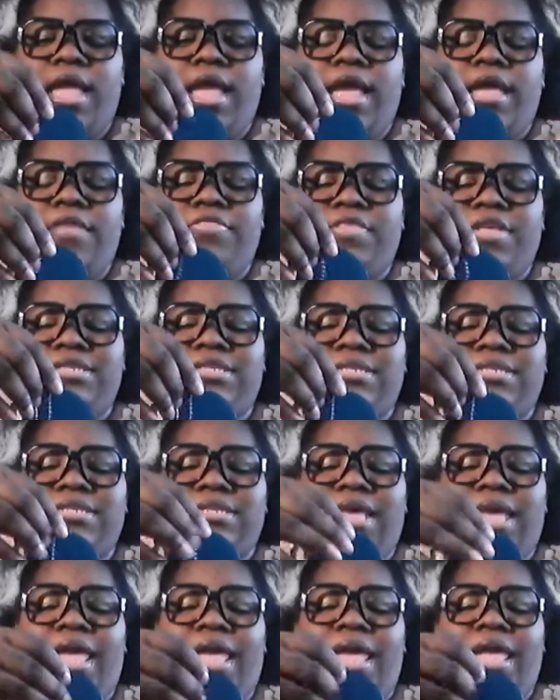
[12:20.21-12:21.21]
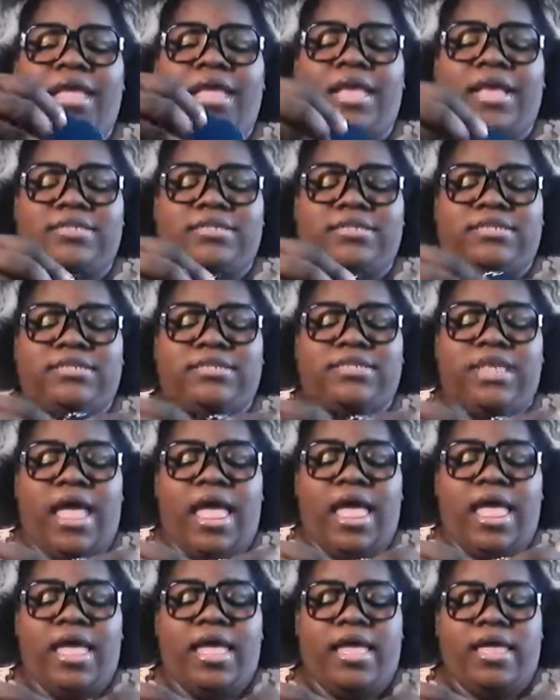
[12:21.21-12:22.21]
And this is it. It
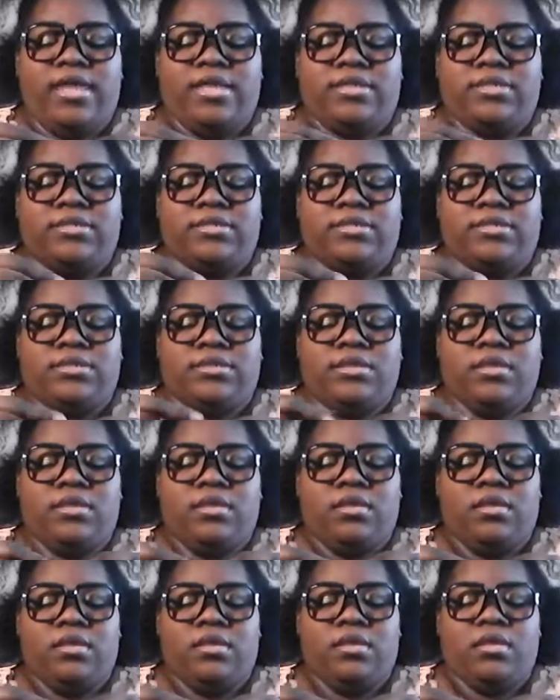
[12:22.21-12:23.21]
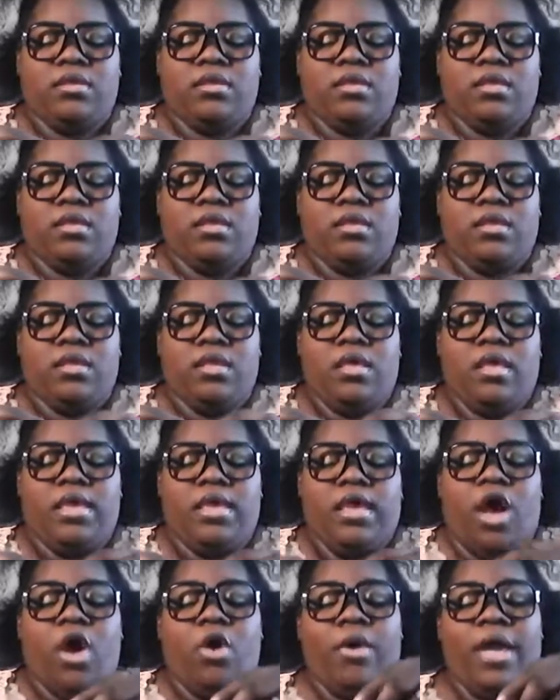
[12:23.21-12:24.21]
says,
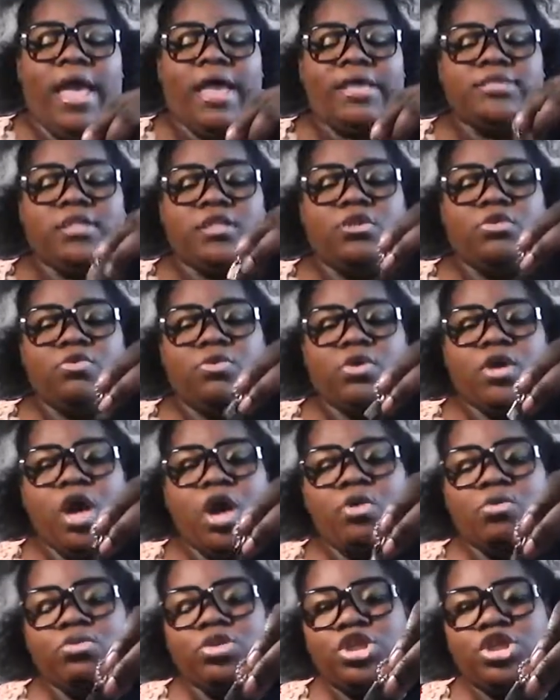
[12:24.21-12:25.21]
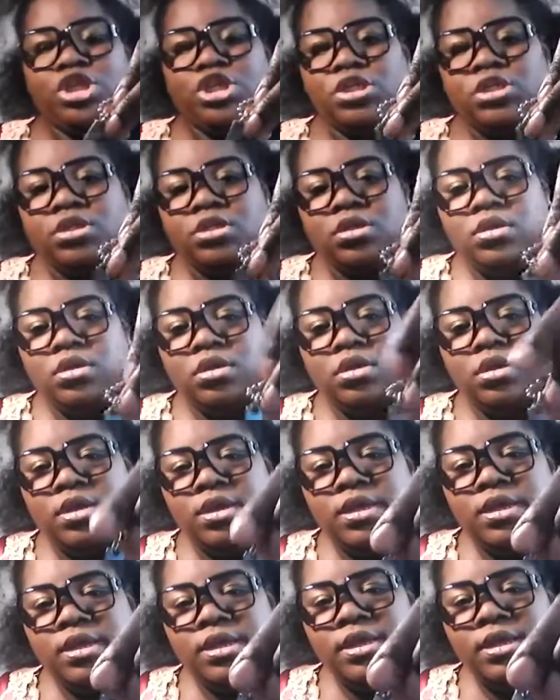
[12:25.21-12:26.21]
oh, it has a little coach
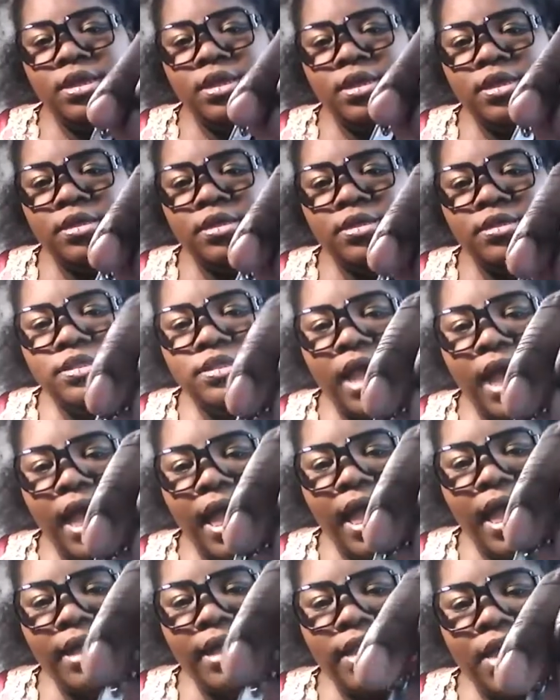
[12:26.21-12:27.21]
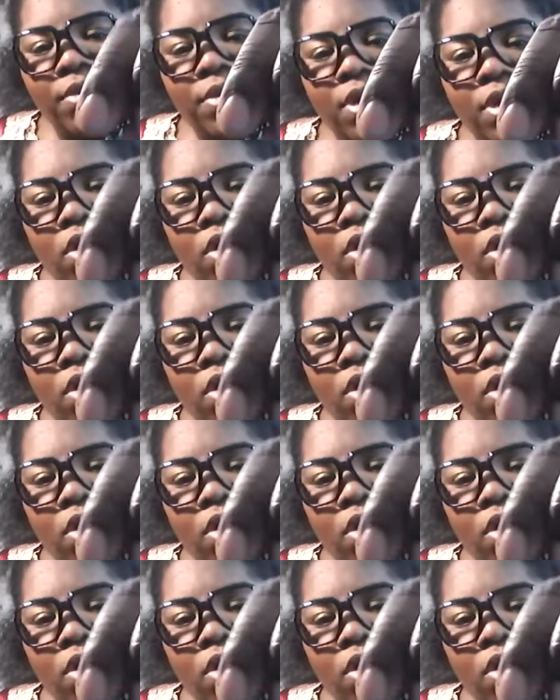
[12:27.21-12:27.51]
tag that we're